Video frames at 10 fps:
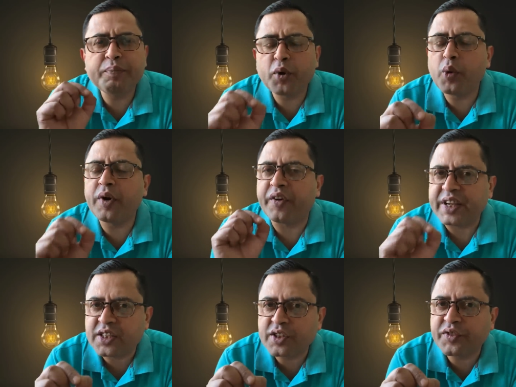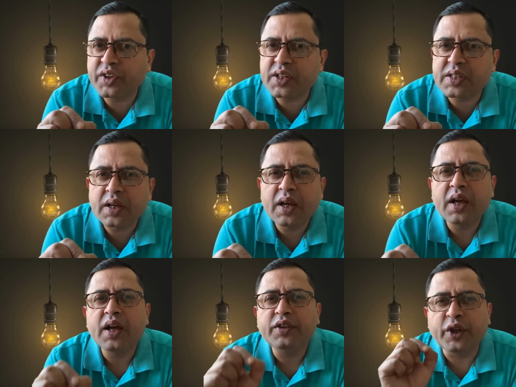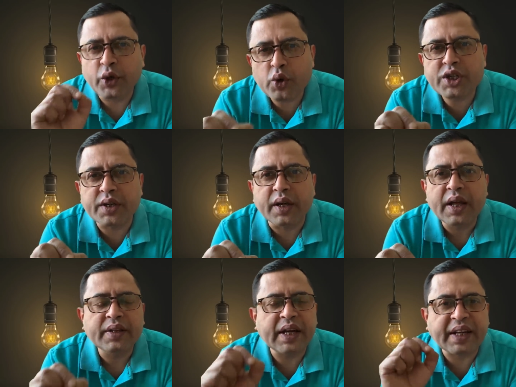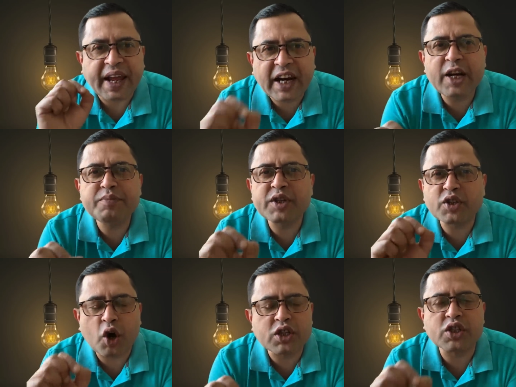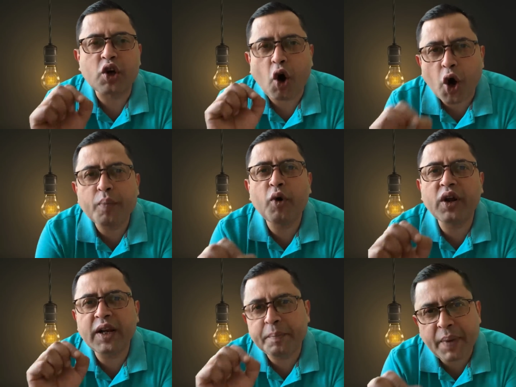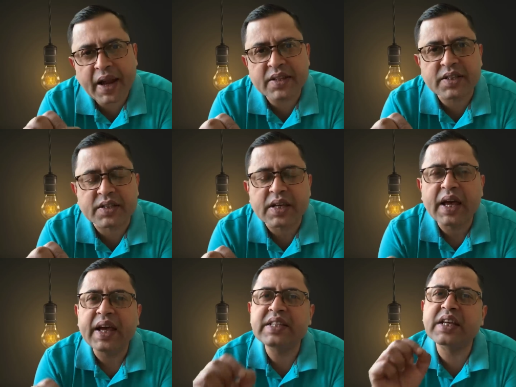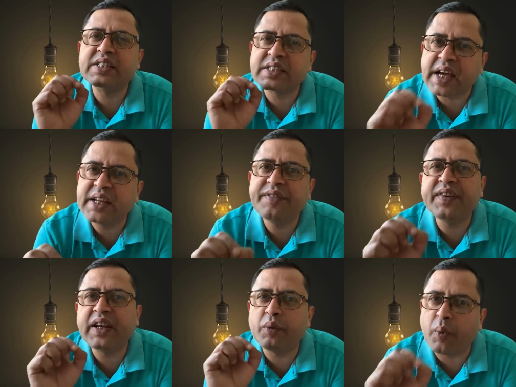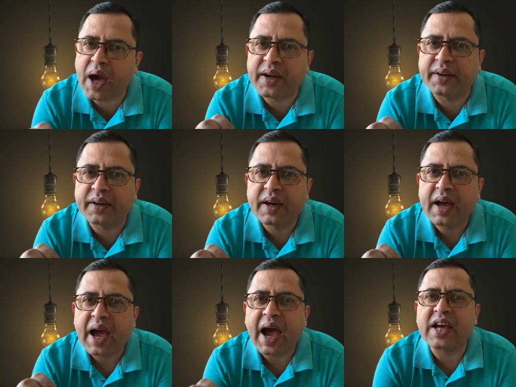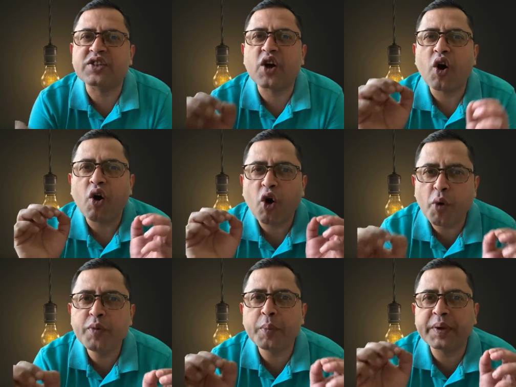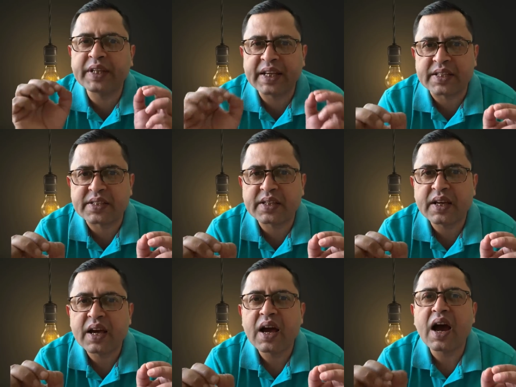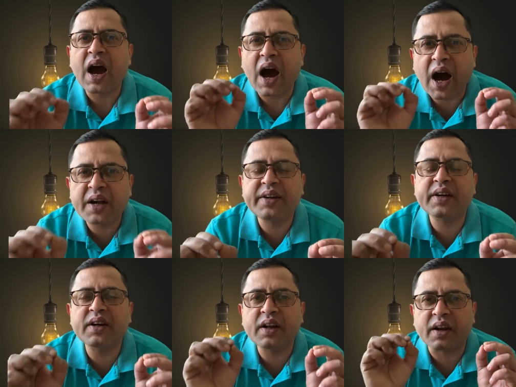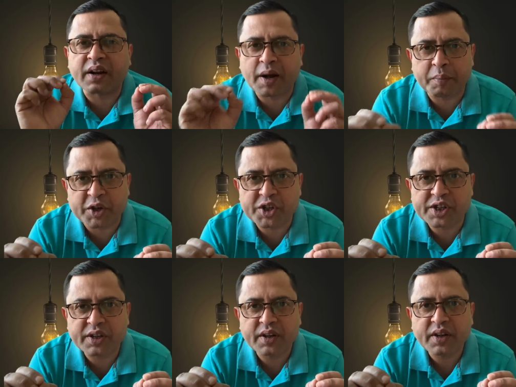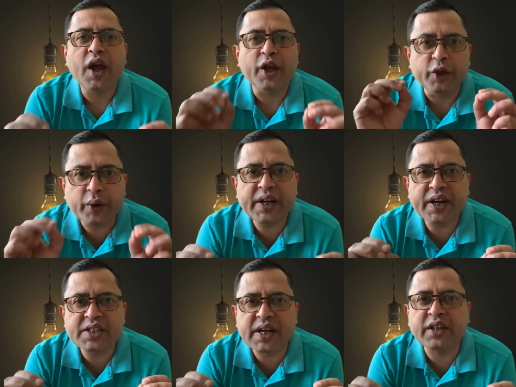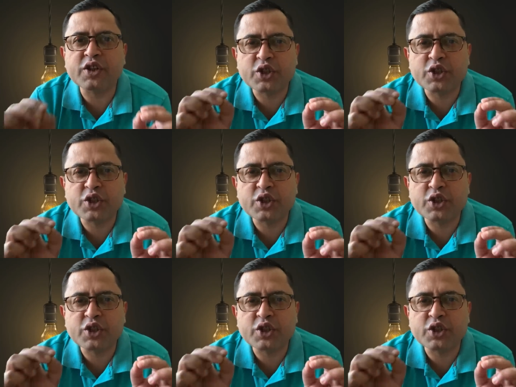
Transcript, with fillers: proven reasons for this? The notion that eclipses causes hormonal imbalances is as scientifically valid as homeopathy is. Utter rubbish. You can understand the